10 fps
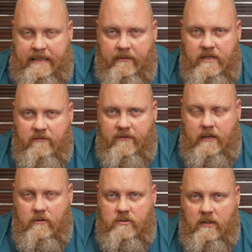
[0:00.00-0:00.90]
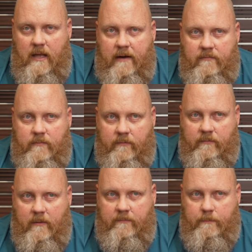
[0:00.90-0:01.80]
Now in these videos, a lot of them
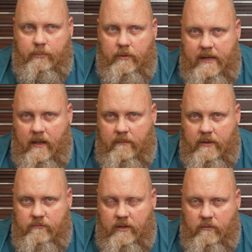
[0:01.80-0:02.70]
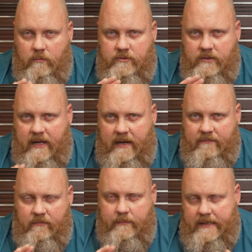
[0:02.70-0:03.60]
are pretty elementary. In other words, they're kind
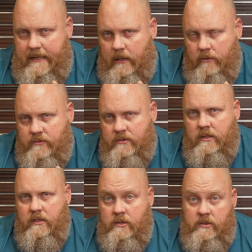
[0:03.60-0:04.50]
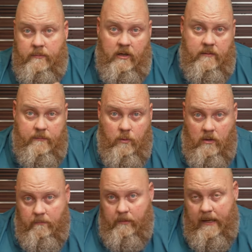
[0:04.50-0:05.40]
of for beginners. Some are going to be more
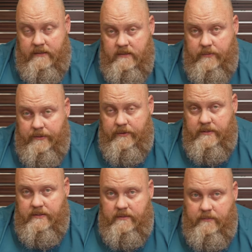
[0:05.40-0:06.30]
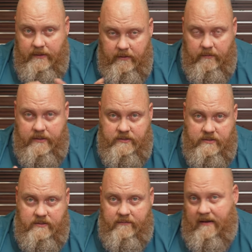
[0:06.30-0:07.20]
complex as we do these things, but literally it's
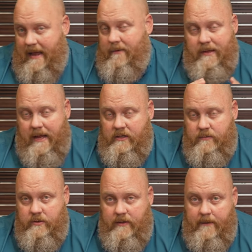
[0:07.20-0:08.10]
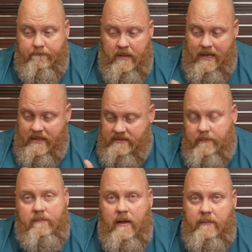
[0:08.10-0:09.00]
just stuff, how the heck do we do that?
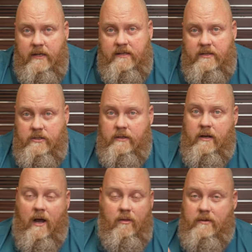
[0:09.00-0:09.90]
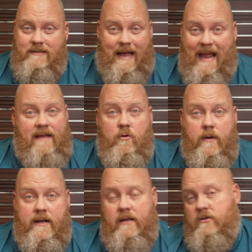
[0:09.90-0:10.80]
Some of them I'm going to teach you, other ones I have
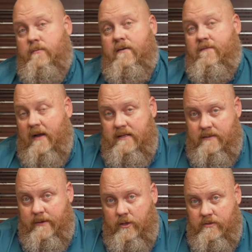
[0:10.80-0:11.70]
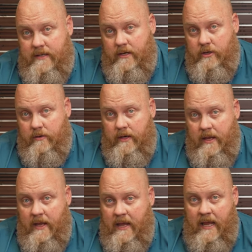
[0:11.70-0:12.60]
no idea. So I'm going to find somebody who knows how to do it,
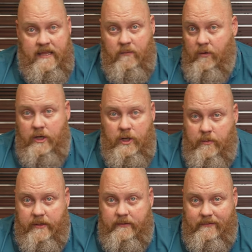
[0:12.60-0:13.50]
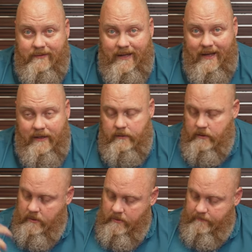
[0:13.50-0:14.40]
and then we're going to do it. Got it?
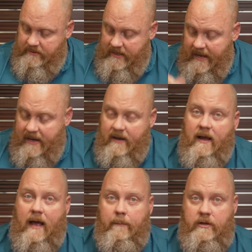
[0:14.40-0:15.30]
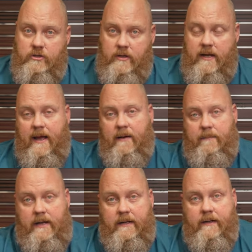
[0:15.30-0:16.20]
But today, I'm going to show you how to
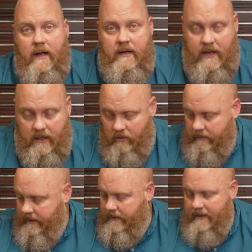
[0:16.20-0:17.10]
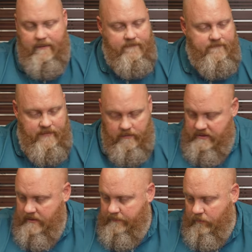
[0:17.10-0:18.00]
make a knocker rig. Very
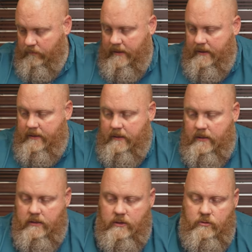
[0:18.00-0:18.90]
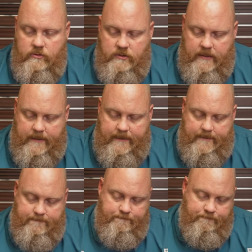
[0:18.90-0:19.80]
simple rig, used,
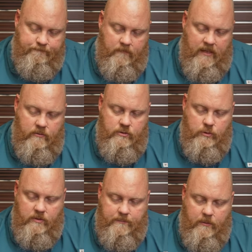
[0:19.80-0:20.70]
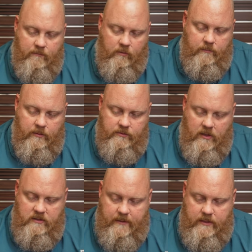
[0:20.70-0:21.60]
I know George Poveromo
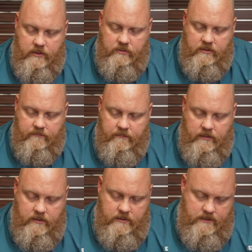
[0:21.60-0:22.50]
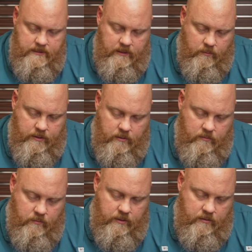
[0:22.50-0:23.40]
talks about using them, you know, when
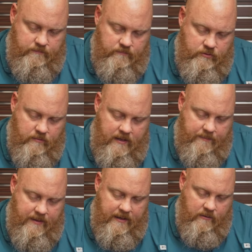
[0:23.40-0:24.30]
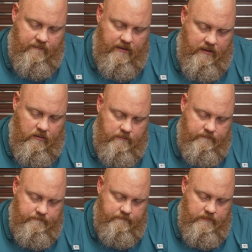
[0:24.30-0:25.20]
you're straight up and down over like a
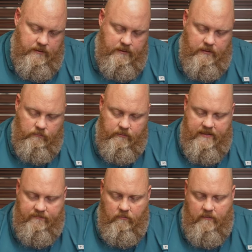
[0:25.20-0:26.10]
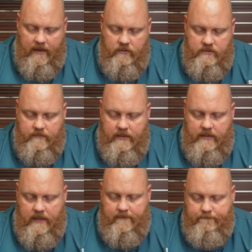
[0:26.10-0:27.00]
reef or a wreck or something
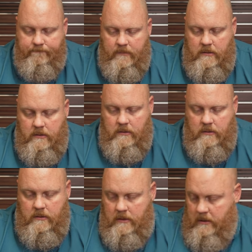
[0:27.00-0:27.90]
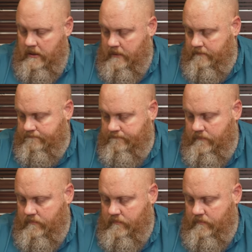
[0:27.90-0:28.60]
like that. And